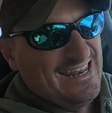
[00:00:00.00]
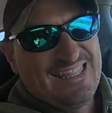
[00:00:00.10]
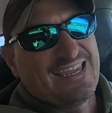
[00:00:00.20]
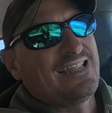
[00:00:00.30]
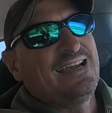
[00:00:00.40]

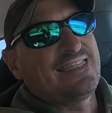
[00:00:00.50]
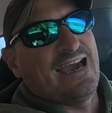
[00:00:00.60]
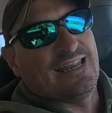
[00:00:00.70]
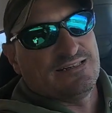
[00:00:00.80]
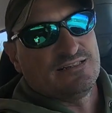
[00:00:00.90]
anything
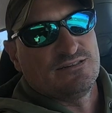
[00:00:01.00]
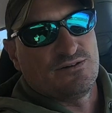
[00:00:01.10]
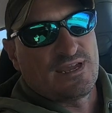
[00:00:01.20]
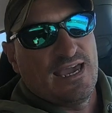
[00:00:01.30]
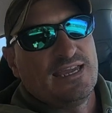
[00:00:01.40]
like that.
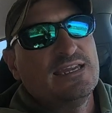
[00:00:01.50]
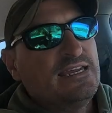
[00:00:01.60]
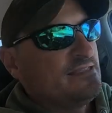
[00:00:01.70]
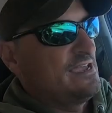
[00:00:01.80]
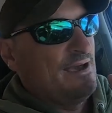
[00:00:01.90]
Okay,
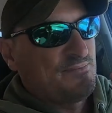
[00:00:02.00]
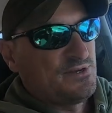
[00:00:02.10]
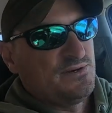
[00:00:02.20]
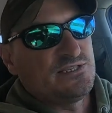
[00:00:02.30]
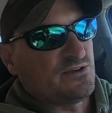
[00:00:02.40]
the
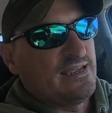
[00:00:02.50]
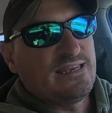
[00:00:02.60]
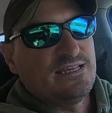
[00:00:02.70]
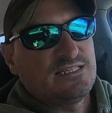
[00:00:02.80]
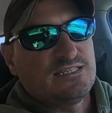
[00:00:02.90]
opportunities are
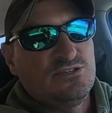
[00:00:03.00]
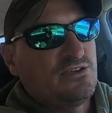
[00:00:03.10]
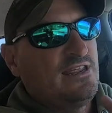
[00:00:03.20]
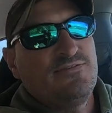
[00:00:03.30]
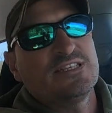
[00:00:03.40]
endless.
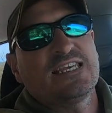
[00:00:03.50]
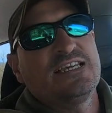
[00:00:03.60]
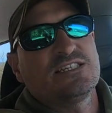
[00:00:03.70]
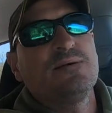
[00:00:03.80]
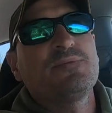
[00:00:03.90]
You can even
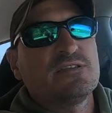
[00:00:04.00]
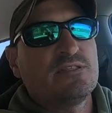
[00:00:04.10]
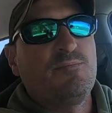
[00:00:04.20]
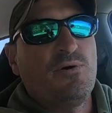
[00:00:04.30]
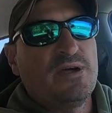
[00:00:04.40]
say
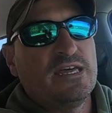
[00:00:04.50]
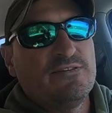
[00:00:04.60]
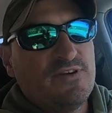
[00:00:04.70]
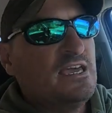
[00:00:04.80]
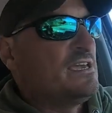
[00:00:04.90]
something to the point
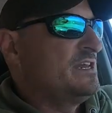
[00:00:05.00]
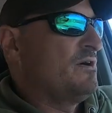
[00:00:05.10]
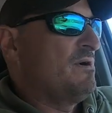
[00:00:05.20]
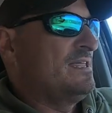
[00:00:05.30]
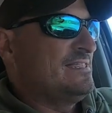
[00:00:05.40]
of,
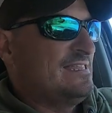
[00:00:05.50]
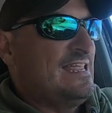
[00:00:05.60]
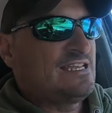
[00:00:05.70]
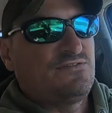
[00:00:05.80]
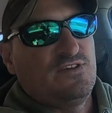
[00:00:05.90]
you know what,
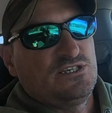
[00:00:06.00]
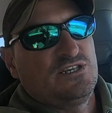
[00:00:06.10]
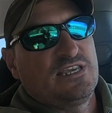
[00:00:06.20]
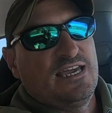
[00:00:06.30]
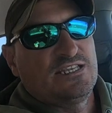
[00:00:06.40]
the next
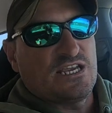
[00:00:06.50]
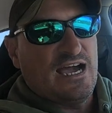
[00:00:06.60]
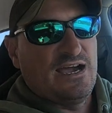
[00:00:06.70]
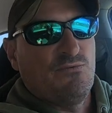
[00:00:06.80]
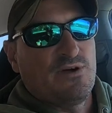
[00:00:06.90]
fish you catch,
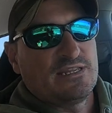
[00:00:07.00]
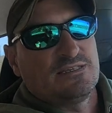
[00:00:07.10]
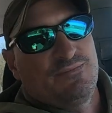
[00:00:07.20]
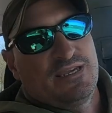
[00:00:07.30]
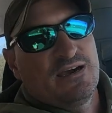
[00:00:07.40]
I want
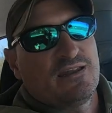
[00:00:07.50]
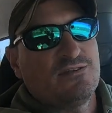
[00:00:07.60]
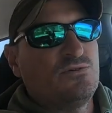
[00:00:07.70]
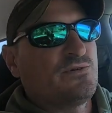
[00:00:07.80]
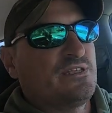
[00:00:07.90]
it to be on
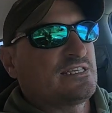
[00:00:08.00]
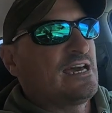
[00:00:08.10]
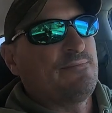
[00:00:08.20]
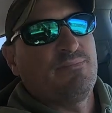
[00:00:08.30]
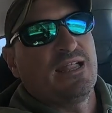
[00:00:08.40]
a lure
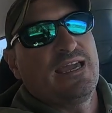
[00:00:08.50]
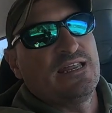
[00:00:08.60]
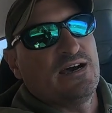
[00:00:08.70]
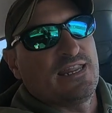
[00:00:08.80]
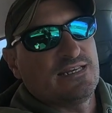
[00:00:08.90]
that's got a
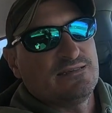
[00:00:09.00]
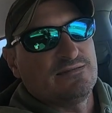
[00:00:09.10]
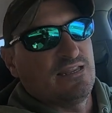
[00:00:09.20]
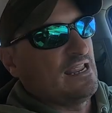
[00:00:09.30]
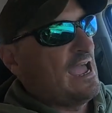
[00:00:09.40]
blade on it.
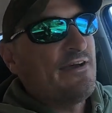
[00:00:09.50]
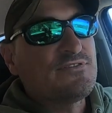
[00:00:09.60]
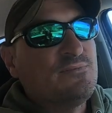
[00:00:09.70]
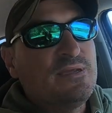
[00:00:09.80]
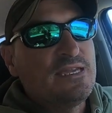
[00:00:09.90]
Doesn't
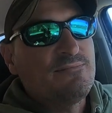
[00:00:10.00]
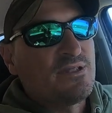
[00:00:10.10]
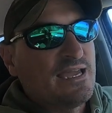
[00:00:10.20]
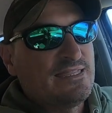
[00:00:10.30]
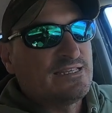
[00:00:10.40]
have to be a
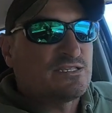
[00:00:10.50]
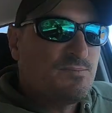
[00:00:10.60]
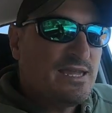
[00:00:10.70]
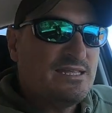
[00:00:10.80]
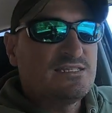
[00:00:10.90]
blade that
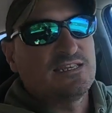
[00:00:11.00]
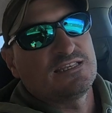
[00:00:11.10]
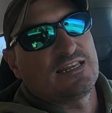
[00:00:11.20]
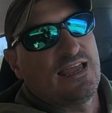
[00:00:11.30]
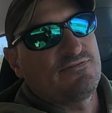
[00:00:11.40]
spins.
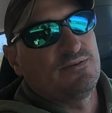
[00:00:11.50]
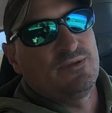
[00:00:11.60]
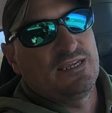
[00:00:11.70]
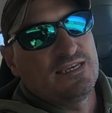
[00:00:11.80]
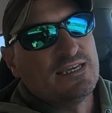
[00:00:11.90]
It doesn't have
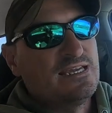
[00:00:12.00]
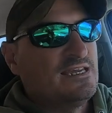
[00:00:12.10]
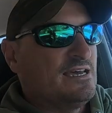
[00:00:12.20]
to be